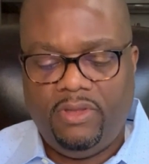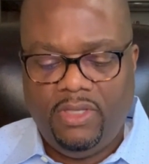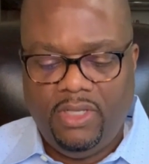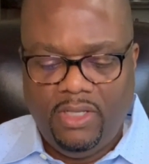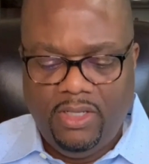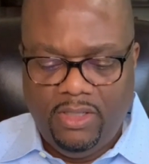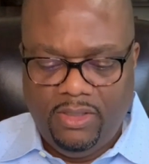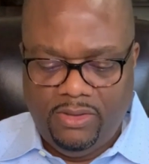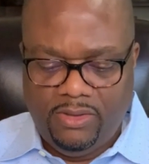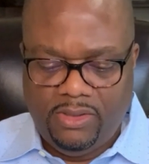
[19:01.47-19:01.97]

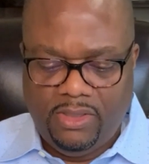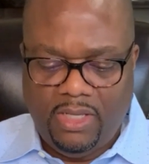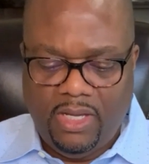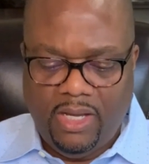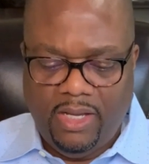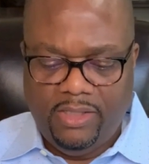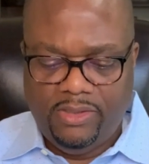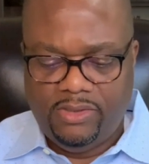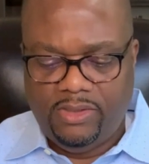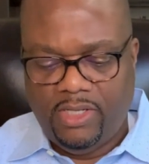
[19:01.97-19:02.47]
things,
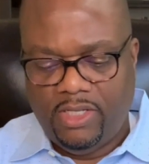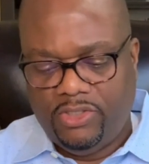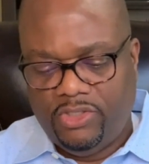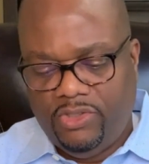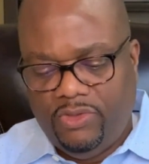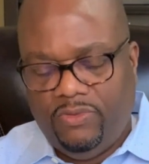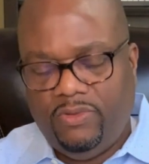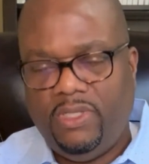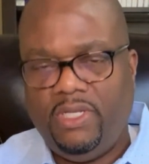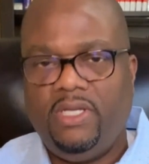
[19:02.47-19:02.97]
guys, that
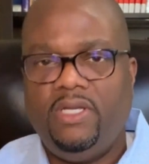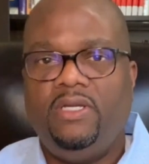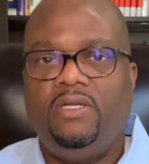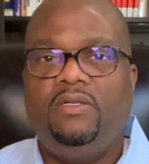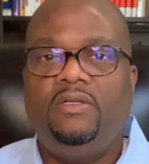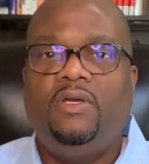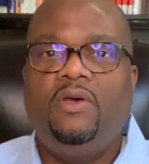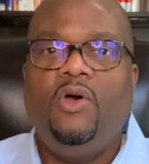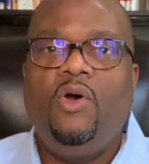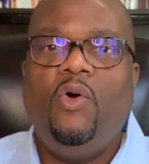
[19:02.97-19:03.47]
you
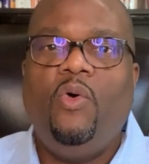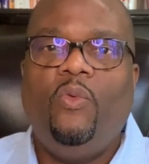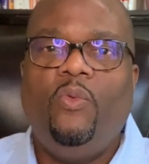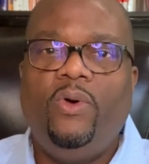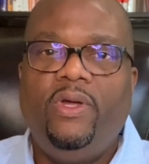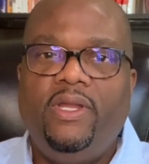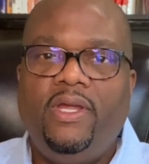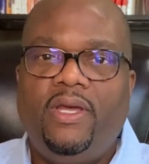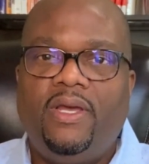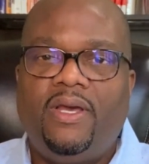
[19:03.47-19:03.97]
need
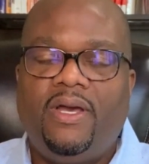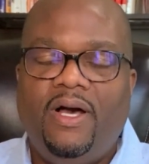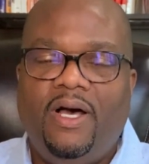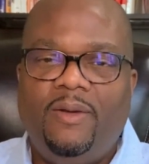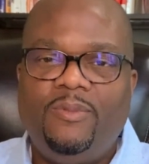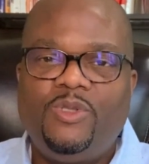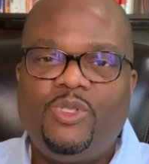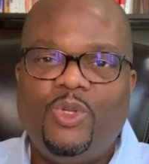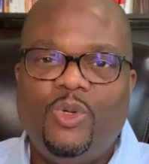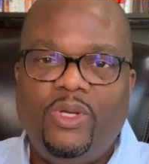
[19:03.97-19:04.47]
when it
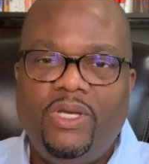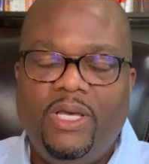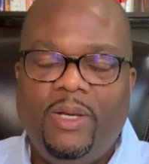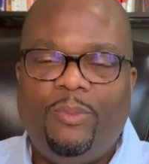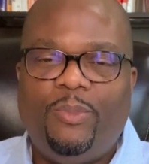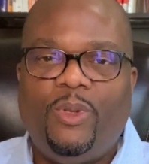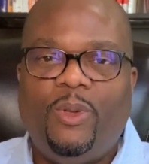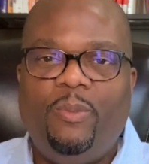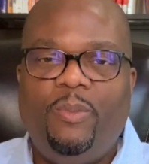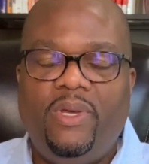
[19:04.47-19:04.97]
comes to
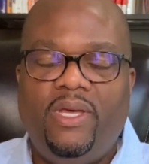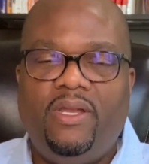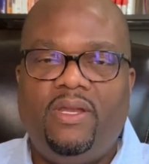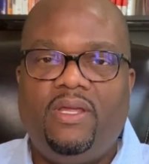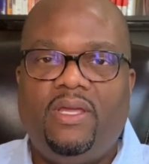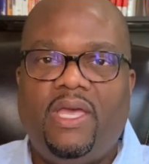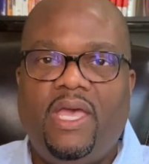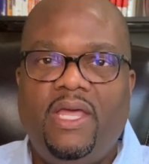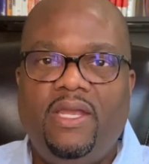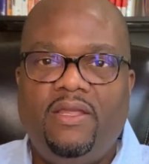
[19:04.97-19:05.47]

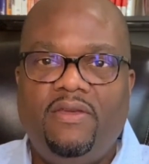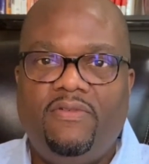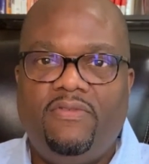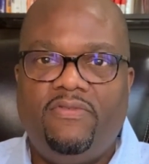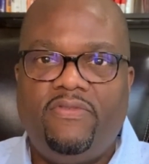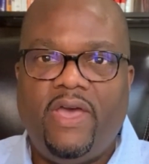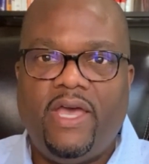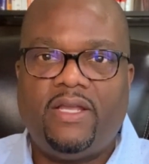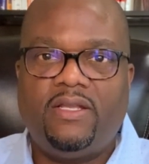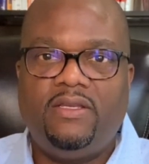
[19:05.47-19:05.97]
implementing an
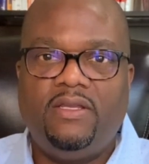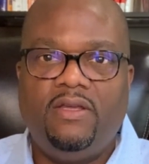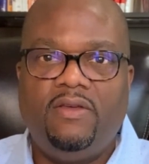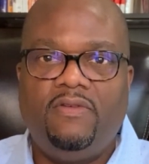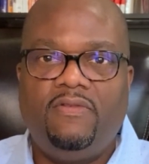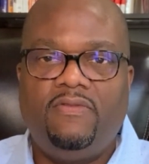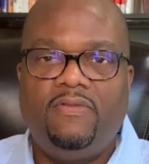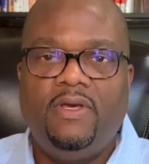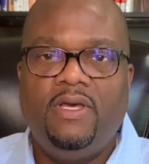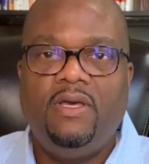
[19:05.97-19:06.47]

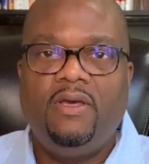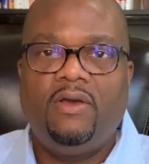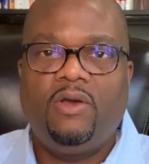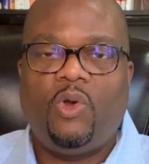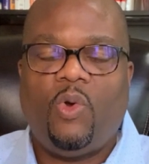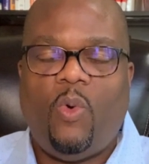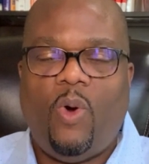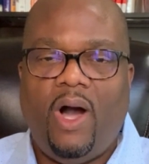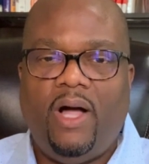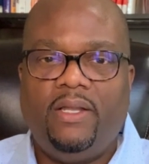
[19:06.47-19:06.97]
effective
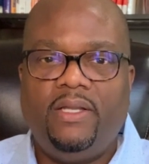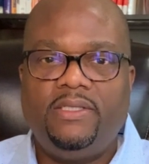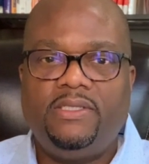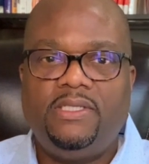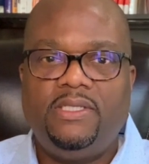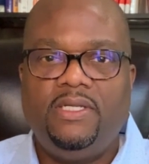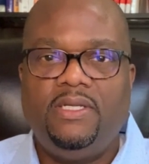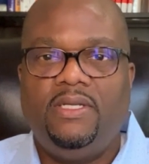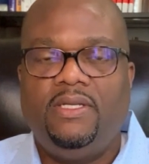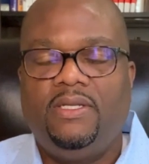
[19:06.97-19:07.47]

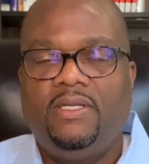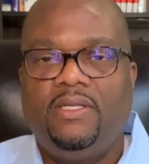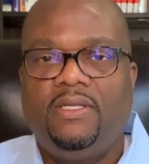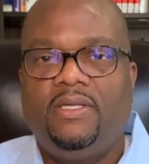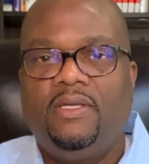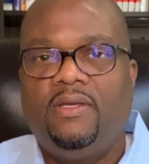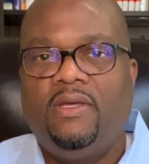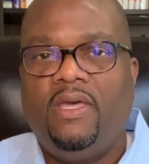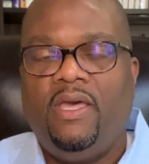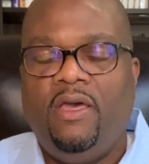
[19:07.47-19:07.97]
quality,
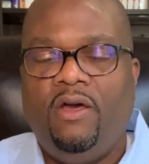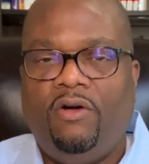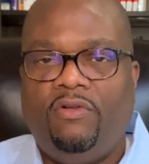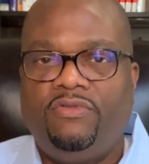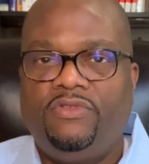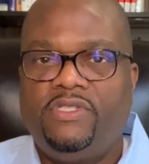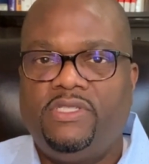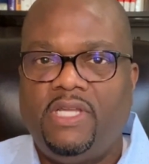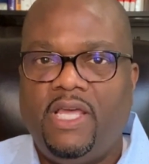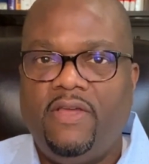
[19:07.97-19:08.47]

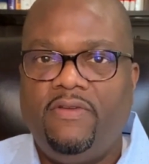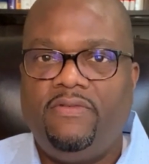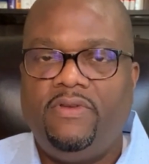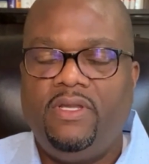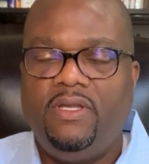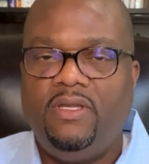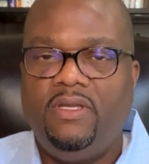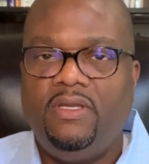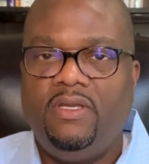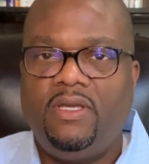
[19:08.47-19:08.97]
health,
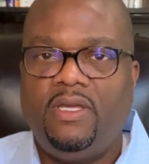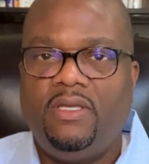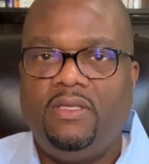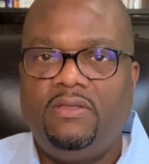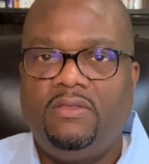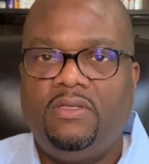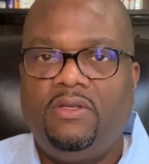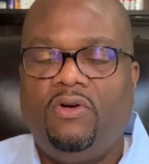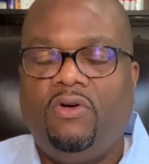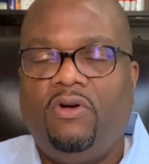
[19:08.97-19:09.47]
safety,
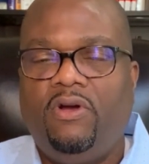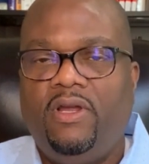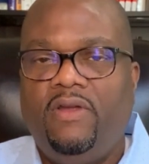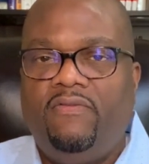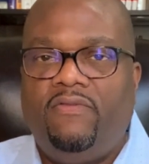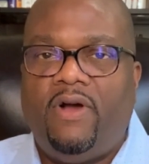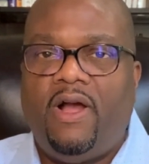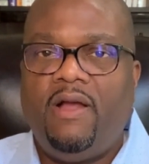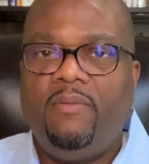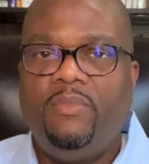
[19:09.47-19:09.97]
and/or
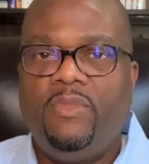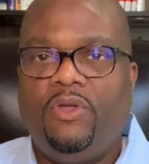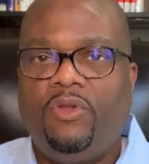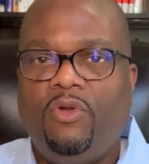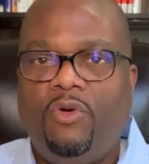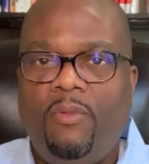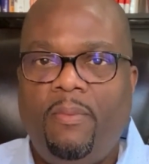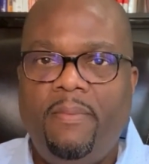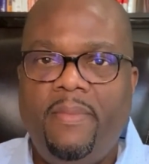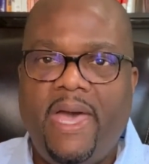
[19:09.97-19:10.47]

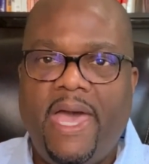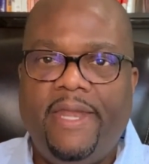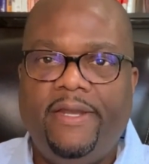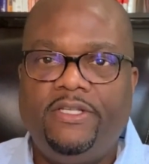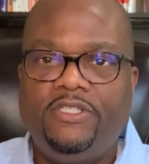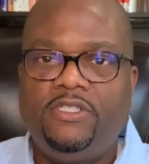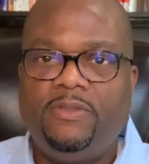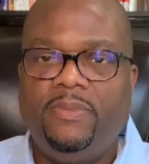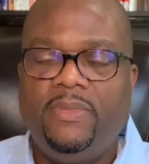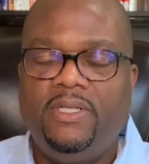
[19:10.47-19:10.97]
environmental
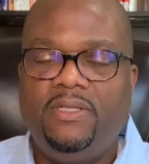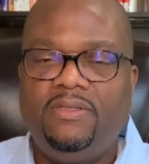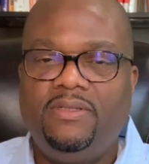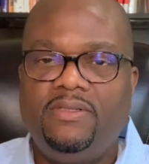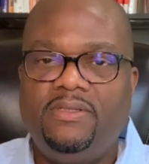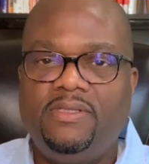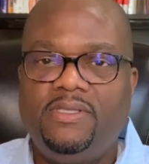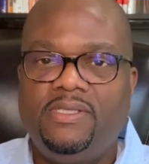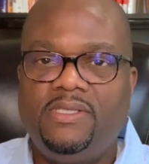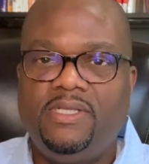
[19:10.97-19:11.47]
management
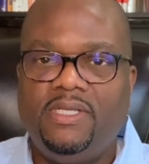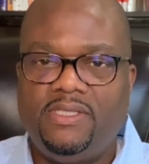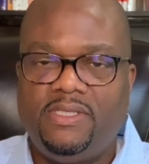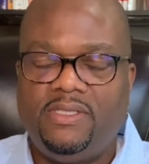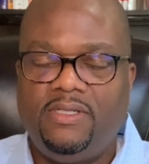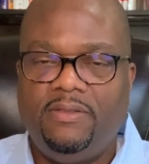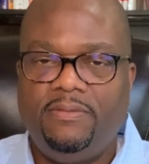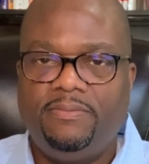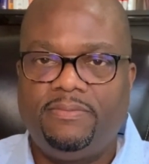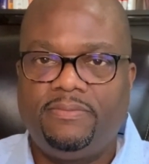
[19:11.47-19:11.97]
system.